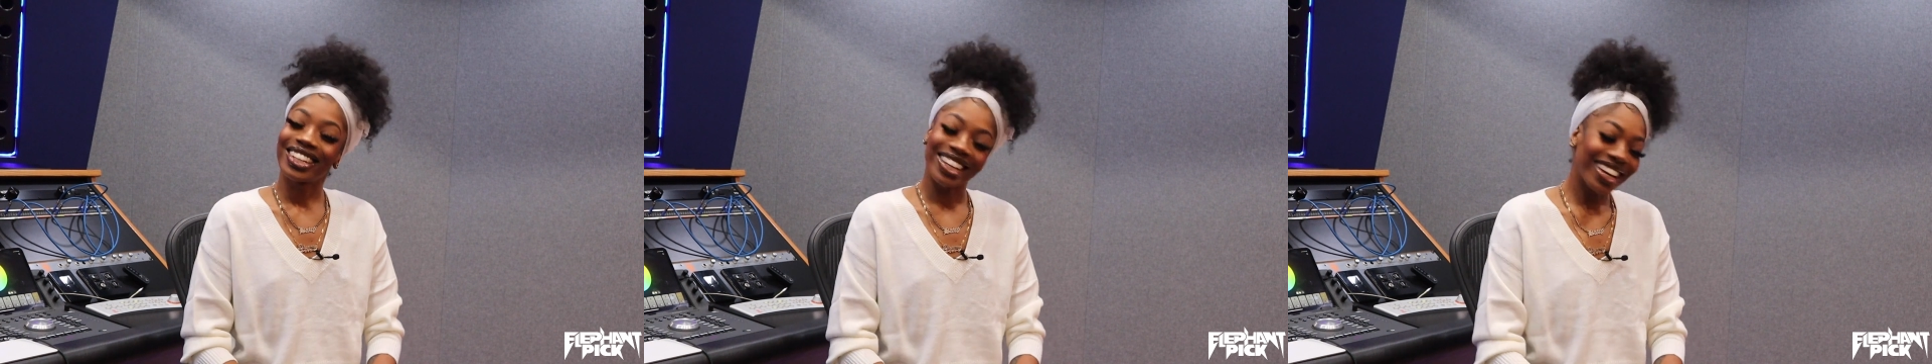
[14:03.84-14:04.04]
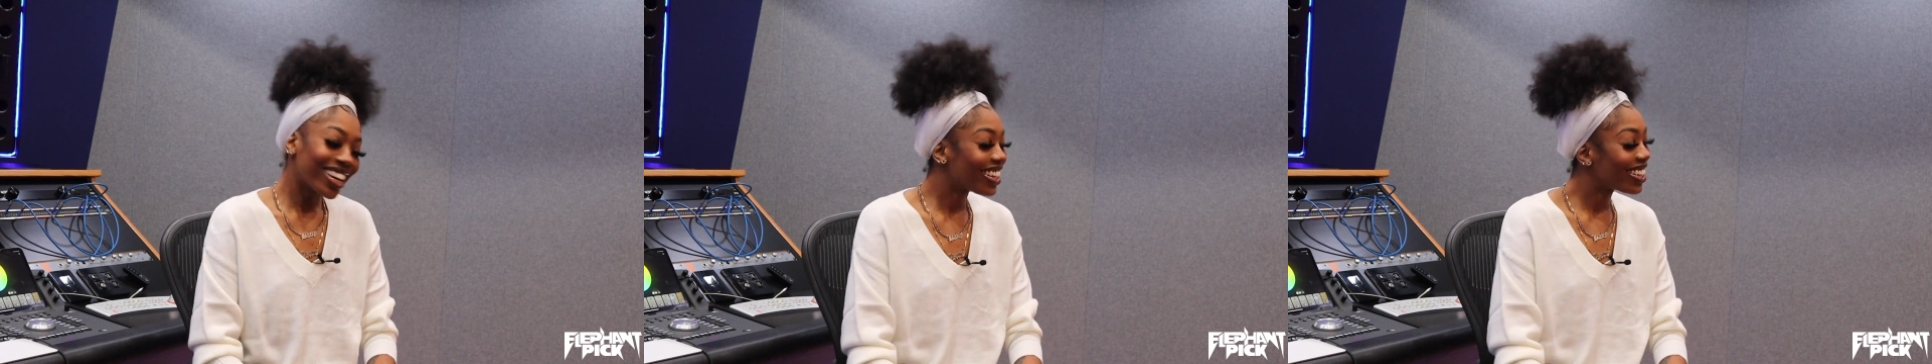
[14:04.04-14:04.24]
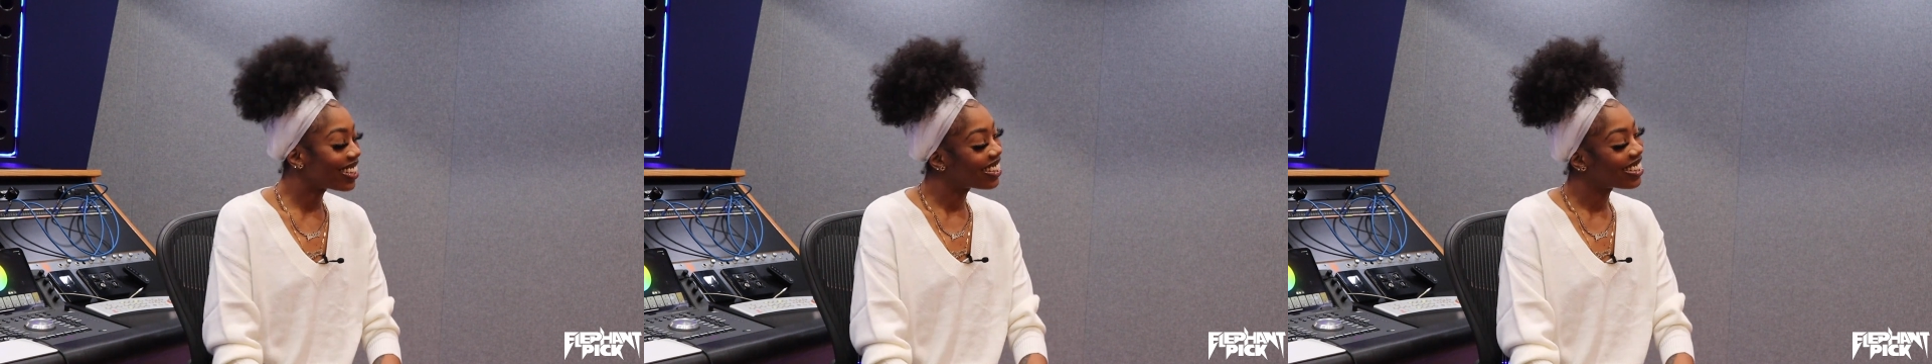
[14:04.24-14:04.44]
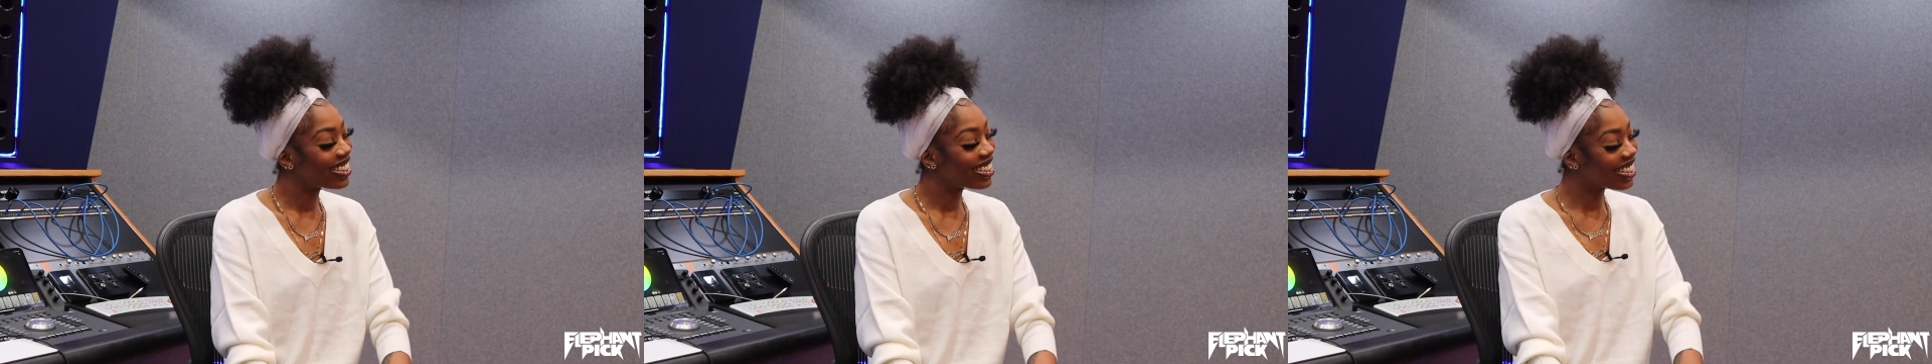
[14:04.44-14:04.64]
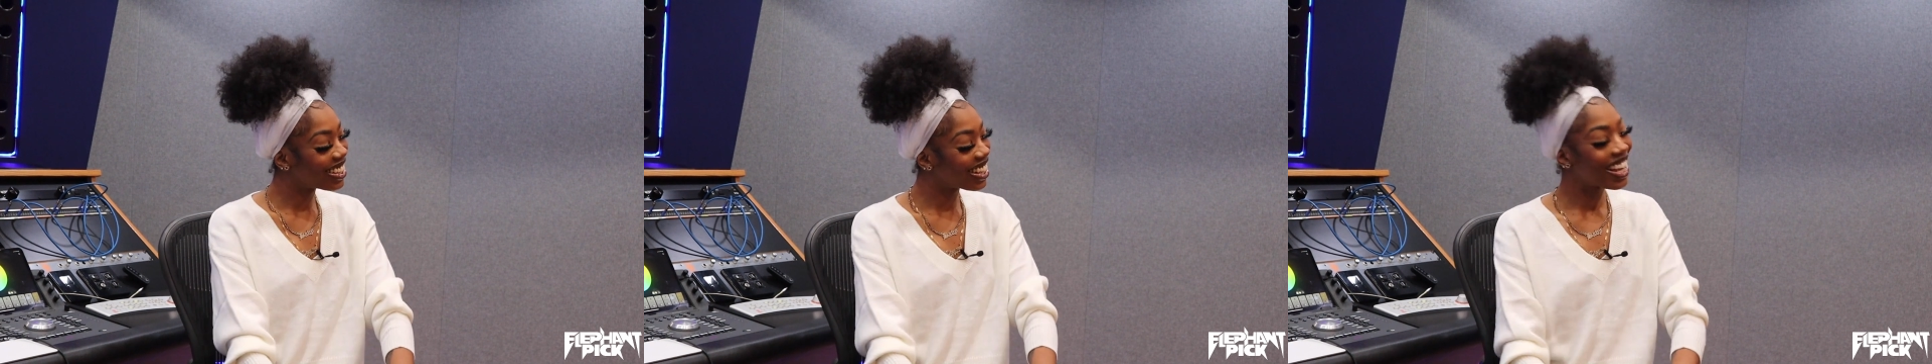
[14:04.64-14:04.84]

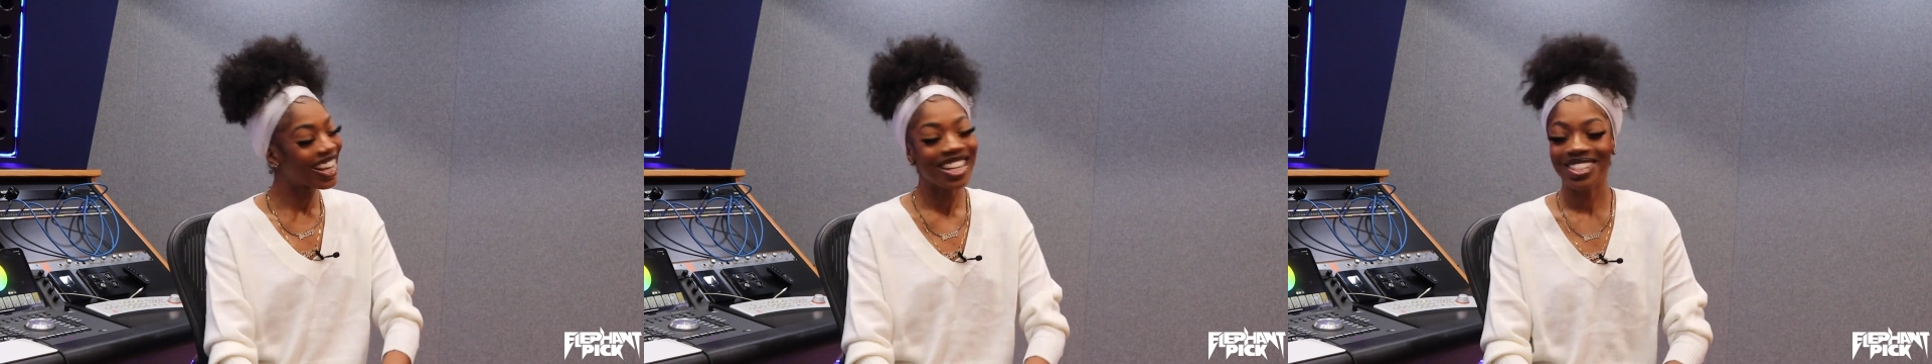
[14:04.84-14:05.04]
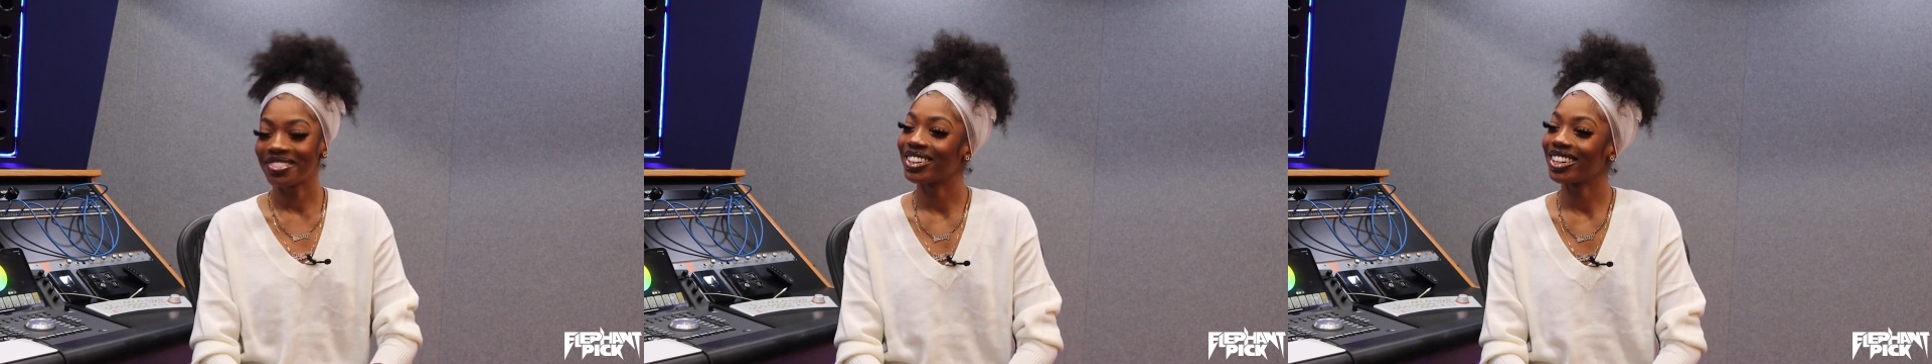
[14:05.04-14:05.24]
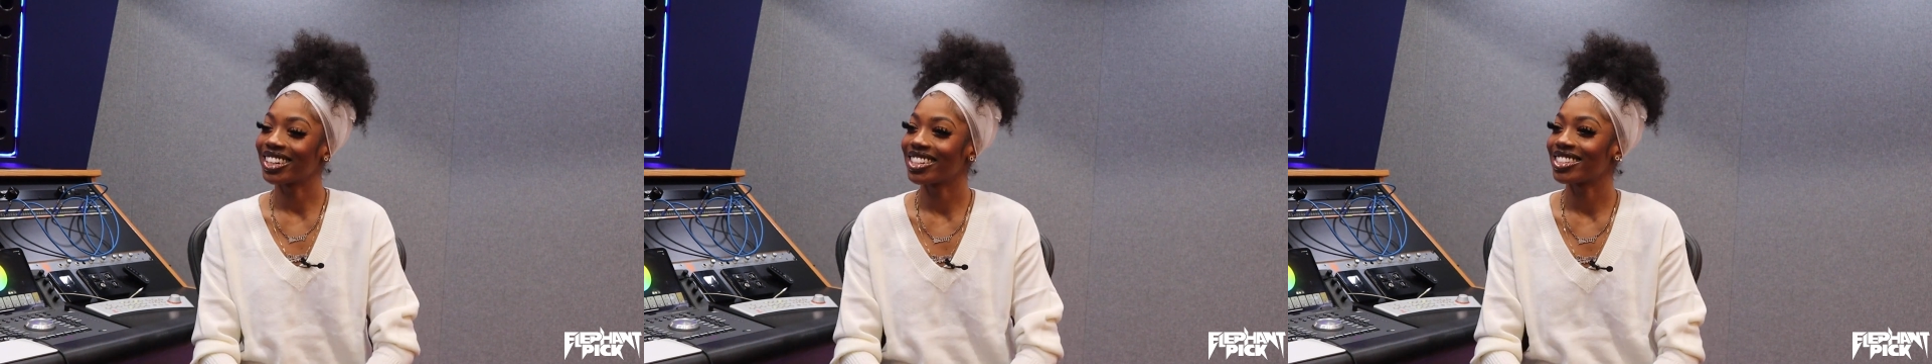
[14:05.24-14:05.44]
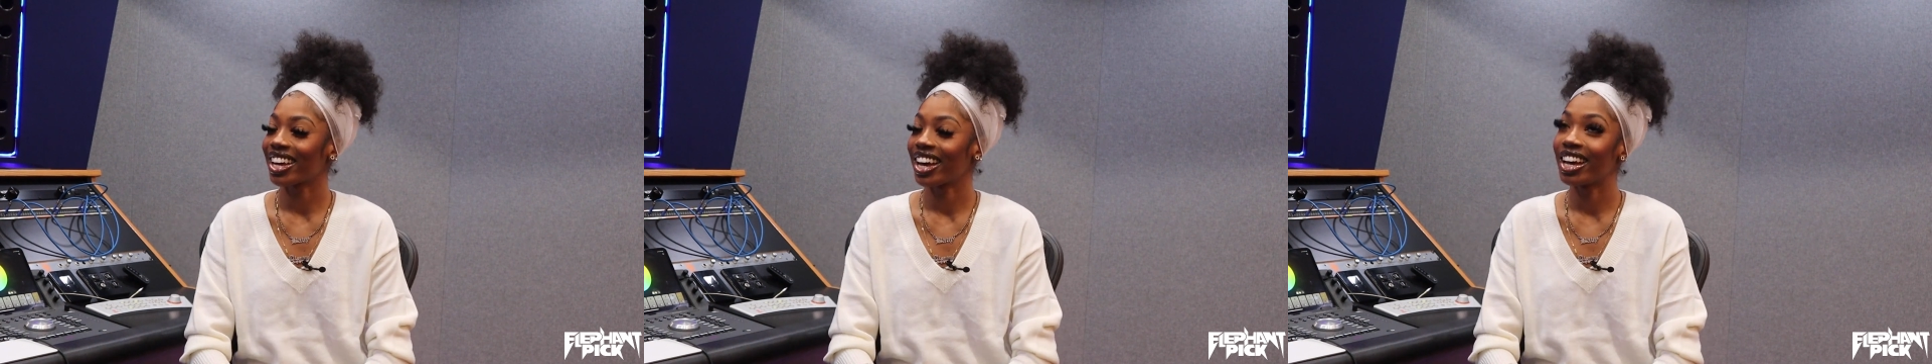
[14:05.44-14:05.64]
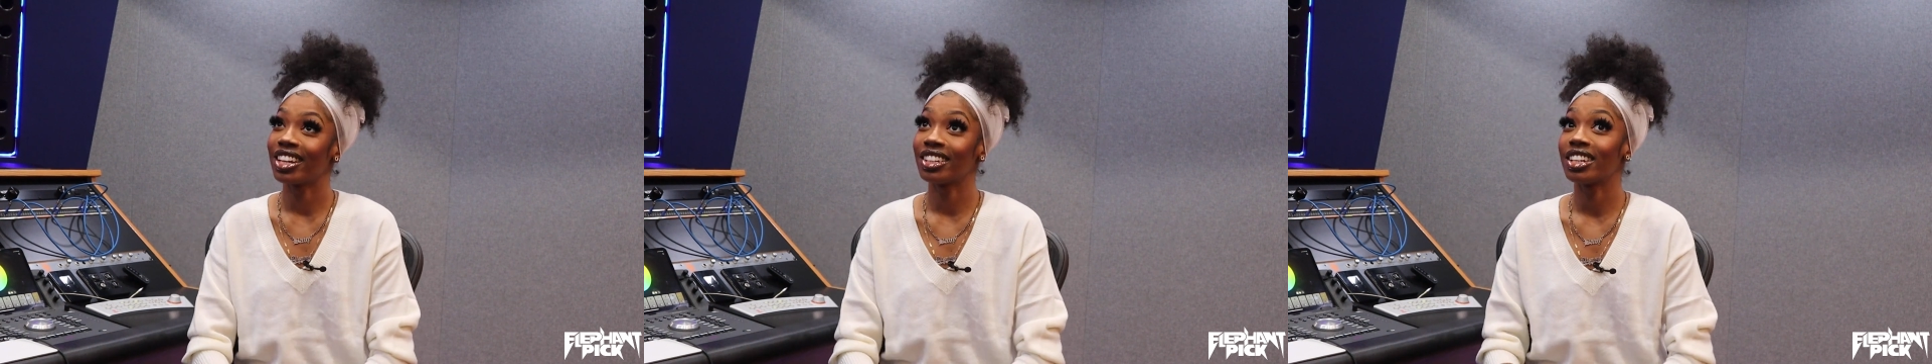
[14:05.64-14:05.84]
Yeah, I experienced that,